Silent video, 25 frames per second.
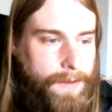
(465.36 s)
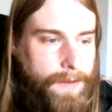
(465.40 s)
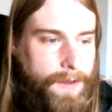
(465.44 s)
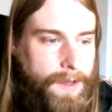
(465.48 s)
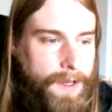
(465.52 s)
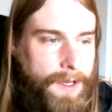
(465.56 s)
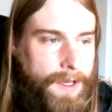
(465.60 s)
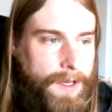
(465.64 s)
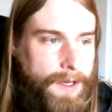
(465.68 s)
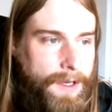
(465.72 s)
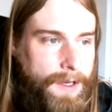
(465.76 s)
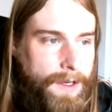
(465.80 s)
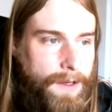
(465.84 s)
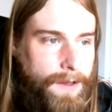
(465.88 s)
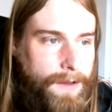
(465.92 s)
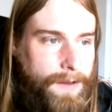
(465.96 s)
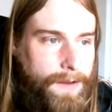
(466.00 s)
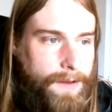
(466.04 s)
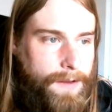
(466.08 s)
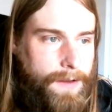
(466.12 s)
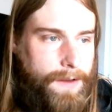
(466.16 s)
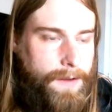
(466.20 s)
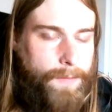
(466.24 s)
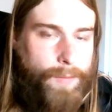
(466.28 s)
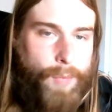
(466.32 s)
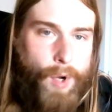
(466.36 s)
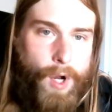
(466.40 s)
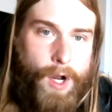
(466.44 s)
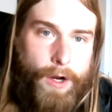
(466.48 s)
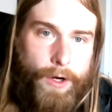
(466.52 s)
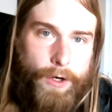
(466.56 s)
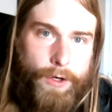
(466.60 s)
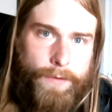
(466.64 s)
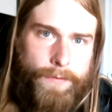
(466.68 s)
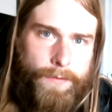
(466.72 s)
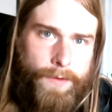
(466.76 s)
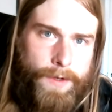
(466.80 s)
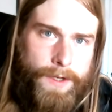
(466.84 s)
the
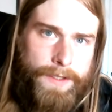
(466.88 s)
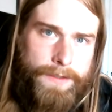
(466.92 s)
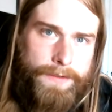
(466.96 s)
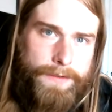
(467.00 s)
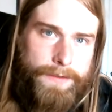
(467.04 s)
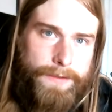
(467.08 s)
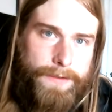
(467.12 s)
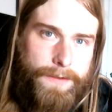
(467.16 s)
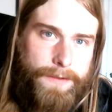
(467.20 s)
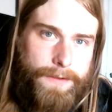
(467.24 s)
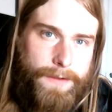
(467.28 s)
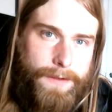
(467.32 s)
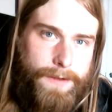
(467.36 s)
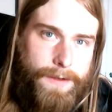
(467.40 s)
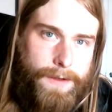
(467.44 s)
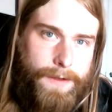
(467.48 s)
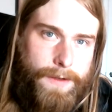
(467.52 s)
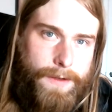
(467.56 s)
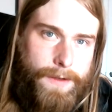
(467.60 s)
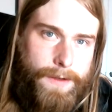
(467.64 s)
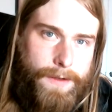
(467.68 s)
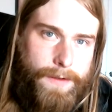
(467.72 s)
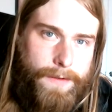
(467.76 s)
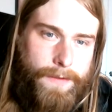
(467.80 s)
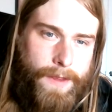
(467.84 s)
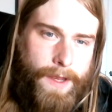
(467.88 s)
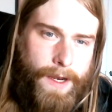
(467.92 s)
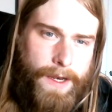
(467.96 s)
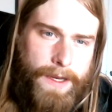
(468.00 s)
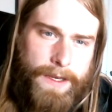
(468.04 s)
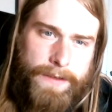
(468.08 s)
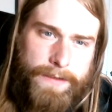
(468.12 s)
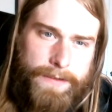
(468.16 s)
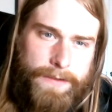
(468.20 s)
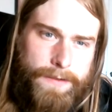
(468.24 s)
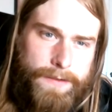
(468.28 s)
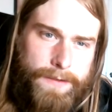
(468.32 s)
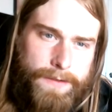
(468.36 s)
part of us that
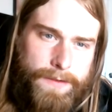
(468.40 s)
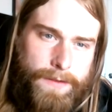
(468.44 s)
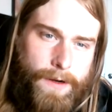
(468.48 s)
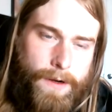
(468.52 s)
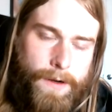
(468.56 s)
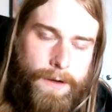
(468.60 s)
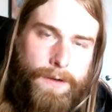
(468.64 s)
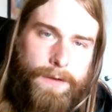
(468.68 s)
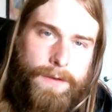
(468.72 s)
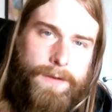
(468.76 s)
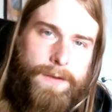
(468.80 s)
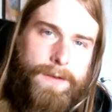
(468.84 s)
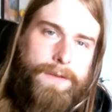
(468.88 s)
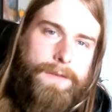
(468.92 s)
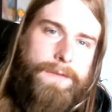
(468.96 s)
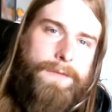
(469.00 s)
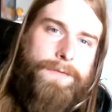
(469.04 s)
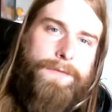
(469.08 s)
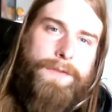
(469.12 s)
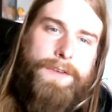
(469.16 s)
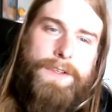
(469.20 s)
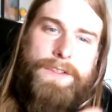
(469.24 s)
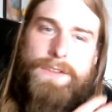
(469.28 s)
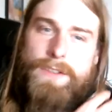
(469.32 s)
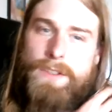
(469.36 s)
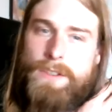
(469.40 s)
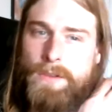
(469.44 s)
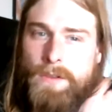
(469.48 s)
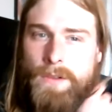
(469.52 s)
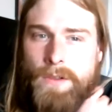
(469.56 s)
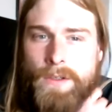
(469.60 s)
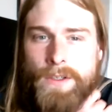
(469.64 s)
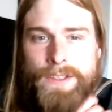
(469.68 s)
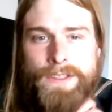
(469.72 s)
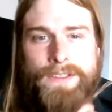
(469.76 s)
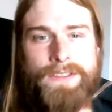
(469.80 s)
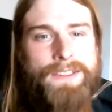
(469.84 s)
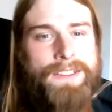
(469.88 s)
isn't our
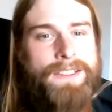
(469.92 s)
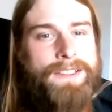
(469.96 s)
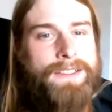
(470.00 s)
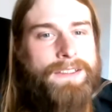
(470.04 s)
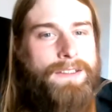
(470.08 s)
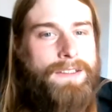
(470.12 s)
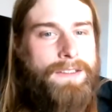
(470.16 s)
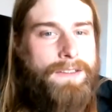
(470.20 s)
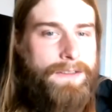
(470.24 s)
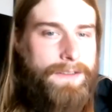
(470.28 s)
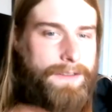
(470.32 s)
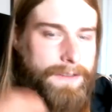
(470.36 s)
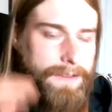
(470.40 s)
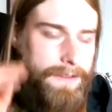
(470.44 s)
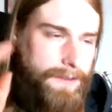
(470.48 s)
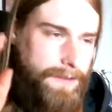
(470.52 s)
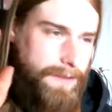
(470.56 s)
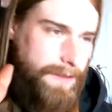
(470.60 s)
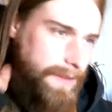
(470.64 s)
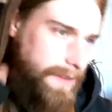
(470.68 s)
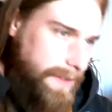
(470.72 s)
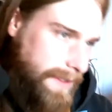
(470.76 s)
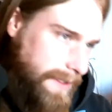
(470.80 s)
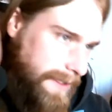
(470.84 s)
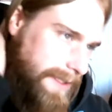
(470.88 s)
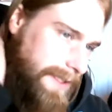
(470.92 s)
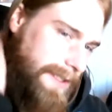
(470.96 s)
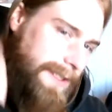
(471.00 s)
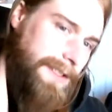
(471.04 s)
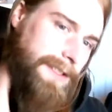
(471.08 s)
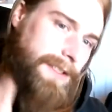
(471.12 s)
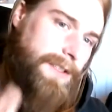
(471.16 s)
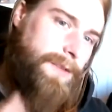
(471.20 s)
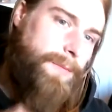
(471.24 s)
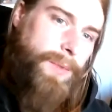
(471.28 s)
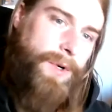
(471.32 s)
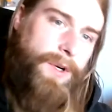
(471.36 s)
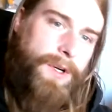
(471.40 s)
physical existence,
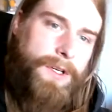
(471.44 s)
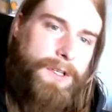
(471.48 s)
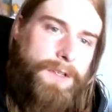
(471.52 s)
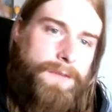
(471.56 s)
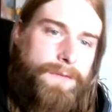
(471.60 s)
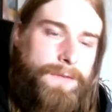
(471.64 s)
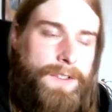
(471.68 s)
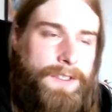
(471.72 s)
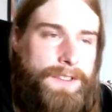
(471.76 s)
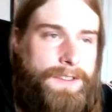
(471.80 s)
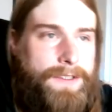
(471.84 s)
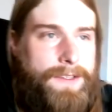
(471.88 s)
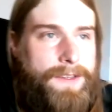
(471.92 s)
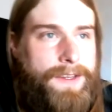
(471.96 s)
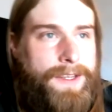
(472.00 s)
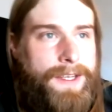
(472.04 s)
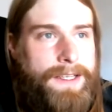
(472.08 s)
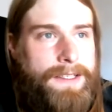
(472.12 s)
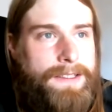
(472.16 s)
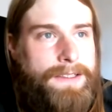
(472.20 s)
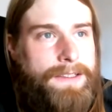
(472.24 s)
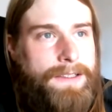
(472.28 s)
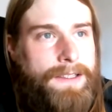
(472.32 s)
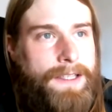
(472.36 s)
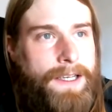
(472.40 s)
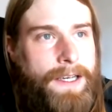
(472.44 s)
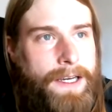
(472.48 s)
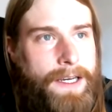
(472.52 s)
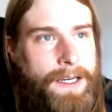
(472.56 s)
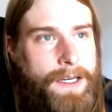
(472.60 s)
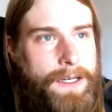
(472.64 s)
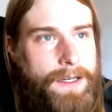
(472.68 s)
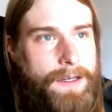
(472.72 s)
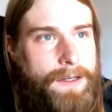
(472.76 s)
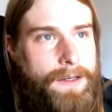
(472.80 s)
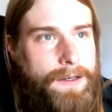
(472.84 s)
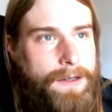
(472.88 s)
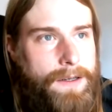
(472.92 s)
the part of us that's like